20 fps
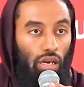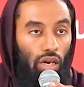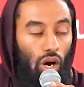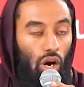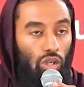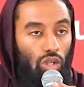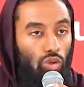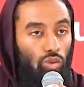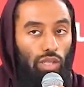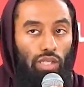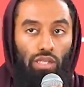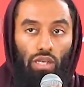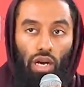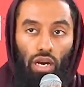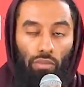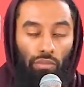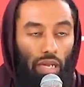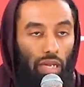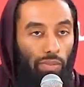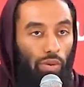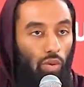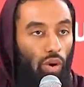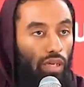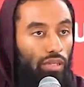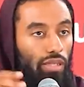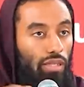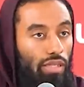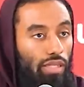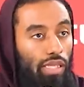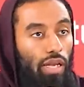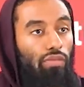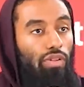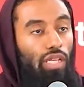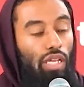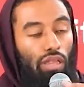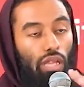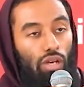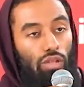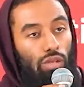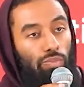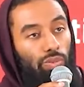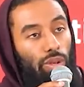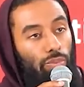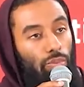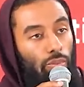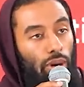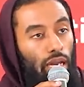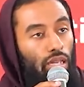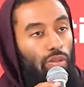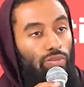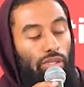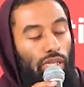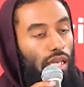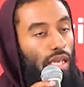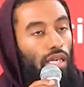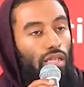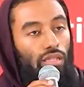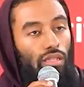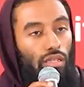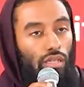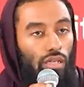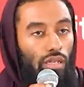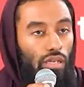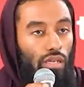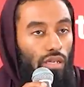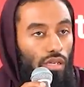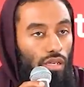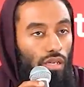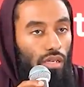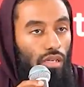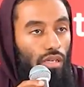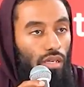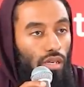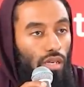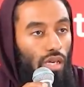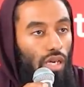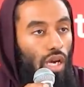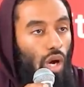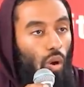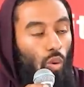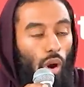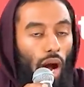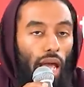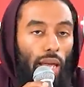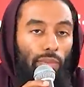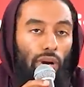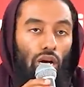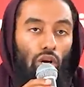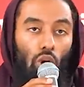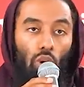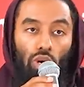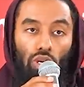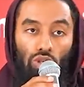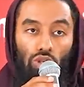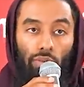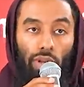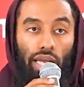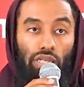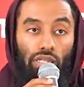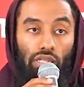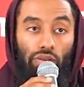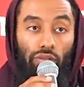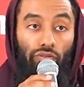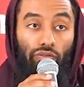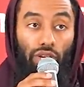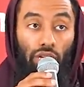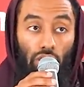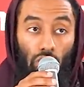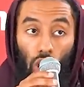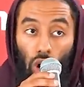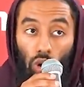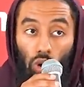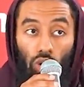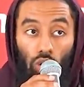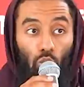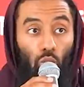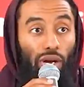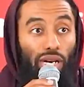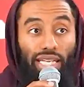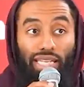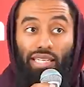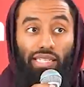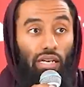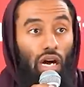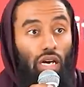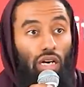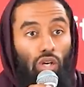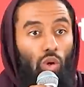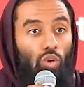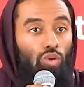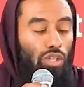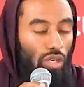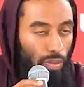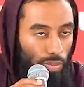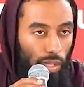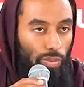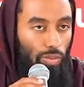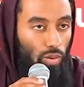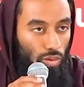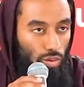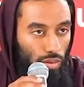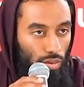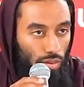on Twitter, maybe what? 70,000 people might end up seeing it. Why am I going to make something known when it is unknown to the people?